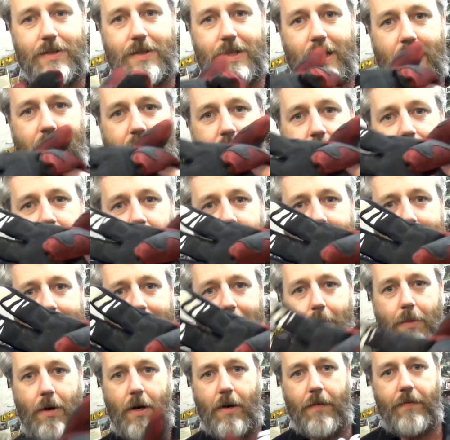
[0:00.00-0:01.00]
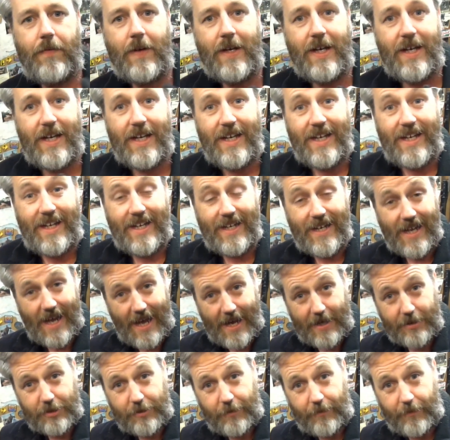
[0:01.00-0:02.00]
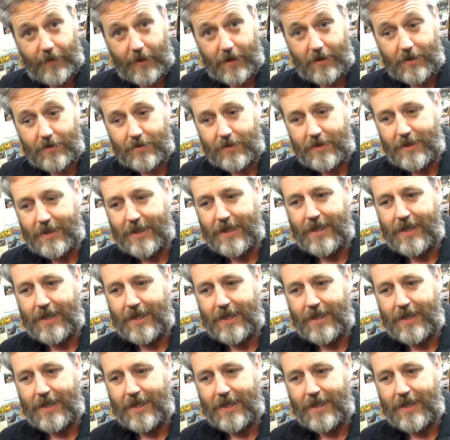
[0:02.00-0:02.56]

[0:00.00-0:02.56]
so if you come off, hit asphalt,